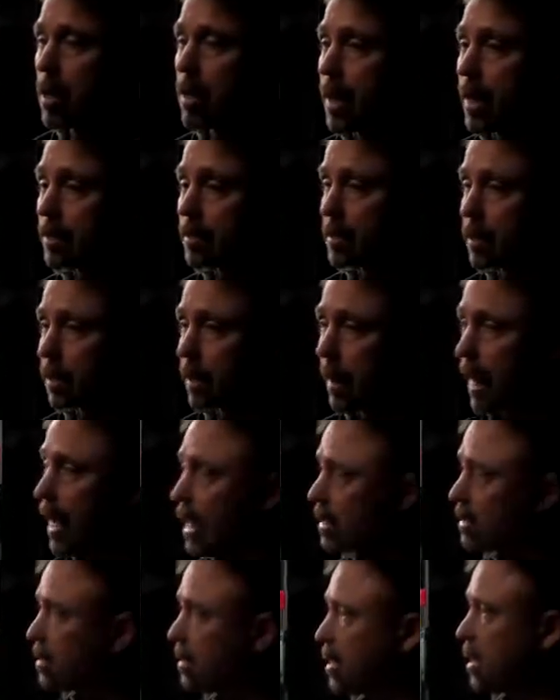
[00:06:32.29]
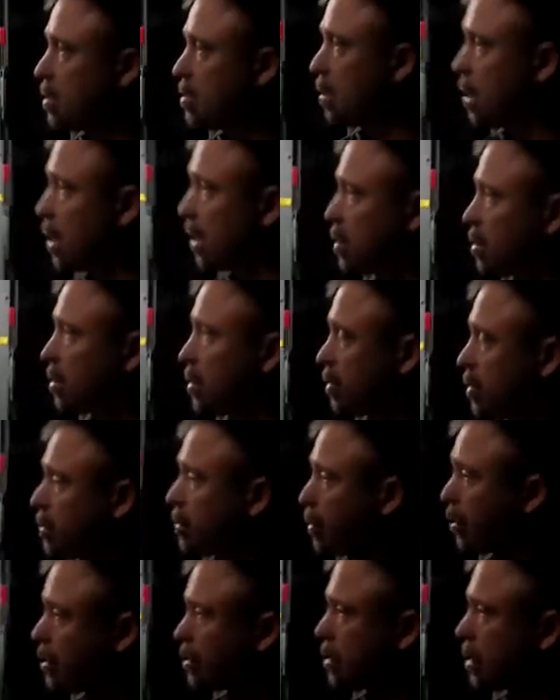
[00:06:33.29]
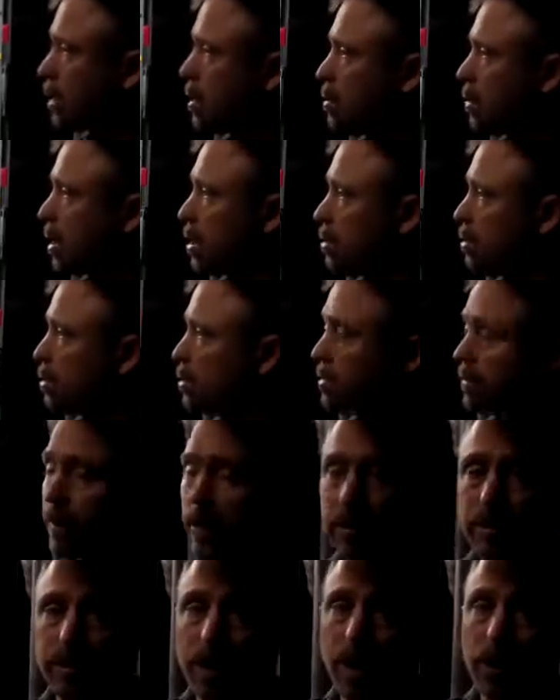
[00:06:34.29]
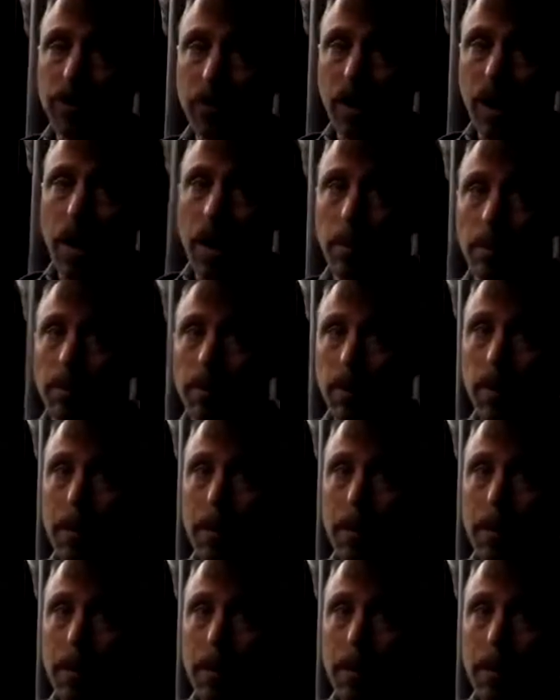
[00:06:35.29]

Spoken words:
That's the last thing you want to do. The first thing you want to do is fix that trap.